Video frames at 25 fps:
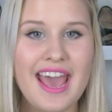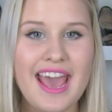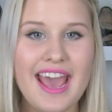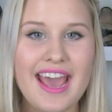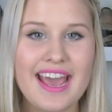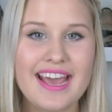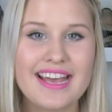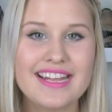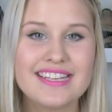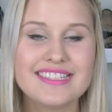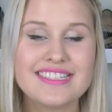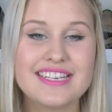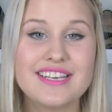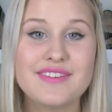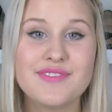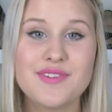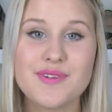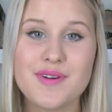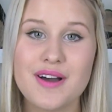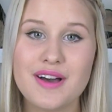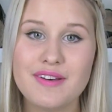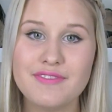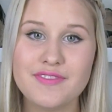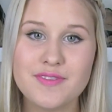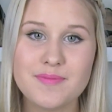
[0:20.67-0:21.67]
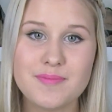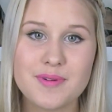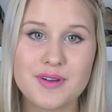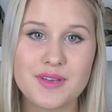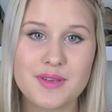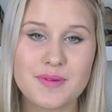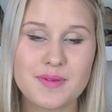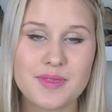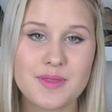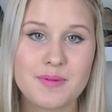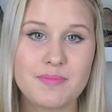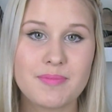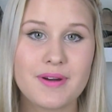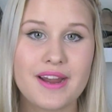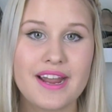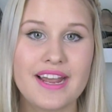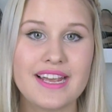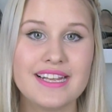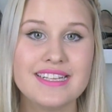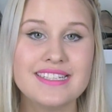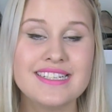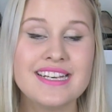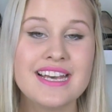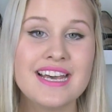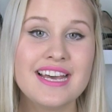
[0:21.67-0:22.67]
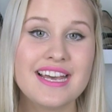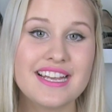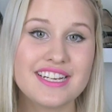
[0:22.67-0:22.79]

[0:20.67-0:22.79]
and if you aren't familiar with the brand,